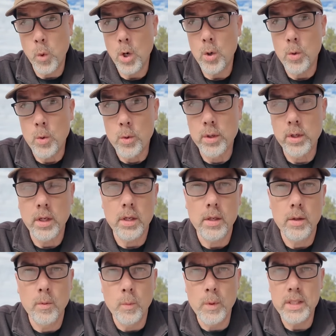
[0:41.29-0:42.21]

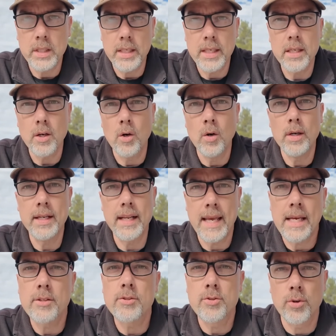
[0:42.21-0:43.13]
WoAD, WinLink on
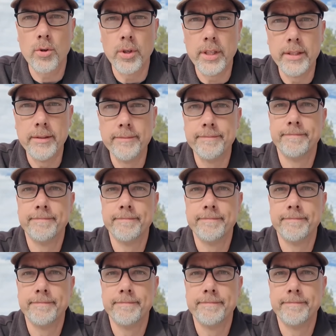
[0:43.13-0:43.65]
Android.